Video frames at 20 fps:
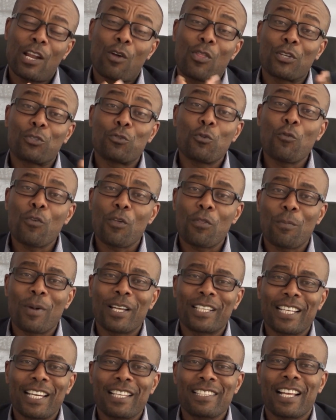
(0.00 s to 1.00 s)
Now, the truth of
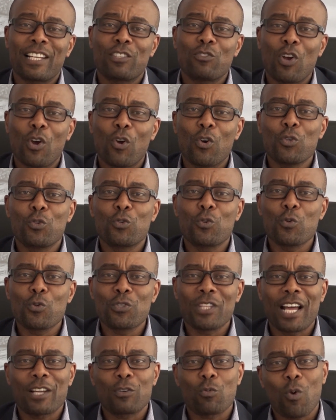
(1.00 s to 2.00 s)
the matter is that you're going to
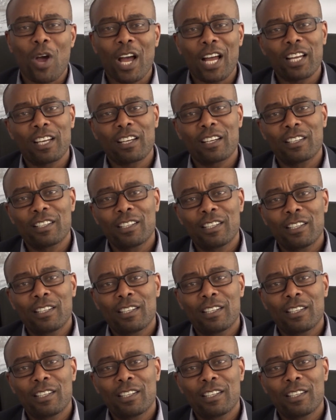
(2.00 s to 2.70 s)
lose that work,